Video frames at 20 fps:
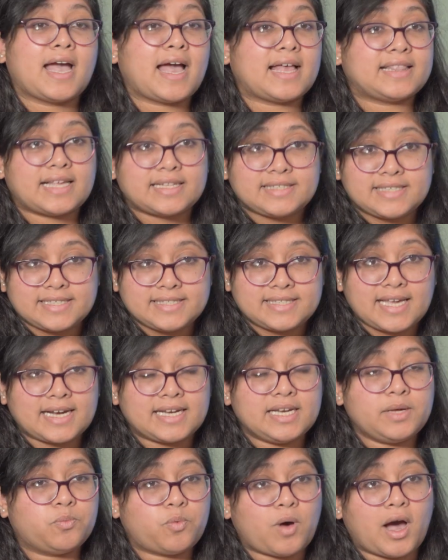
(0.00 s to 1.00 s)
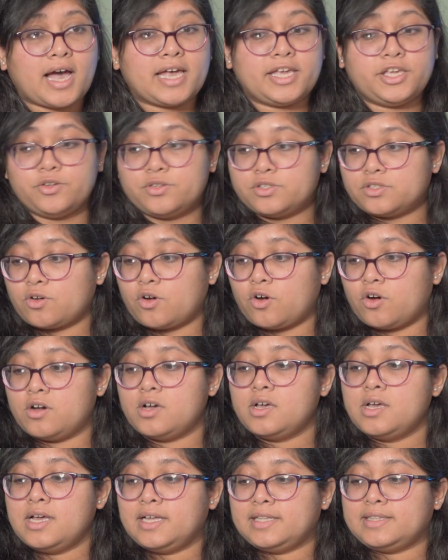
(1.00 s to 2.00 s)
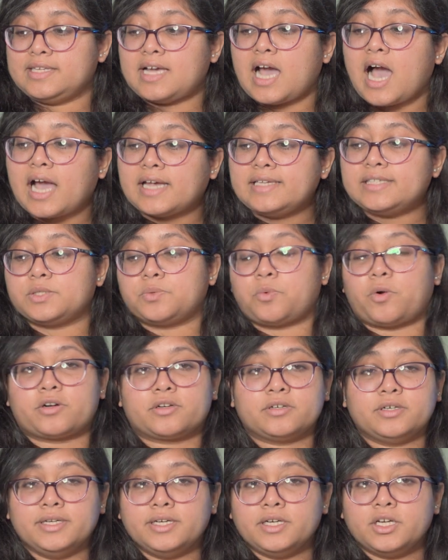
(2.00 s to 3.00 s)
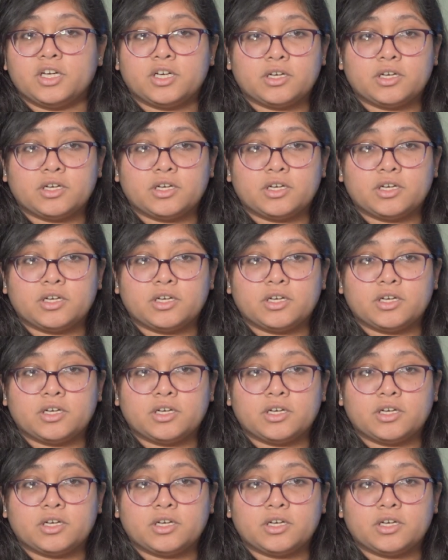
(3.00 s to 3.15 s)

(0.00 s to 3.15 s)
And that's exactly why you saw the iced water,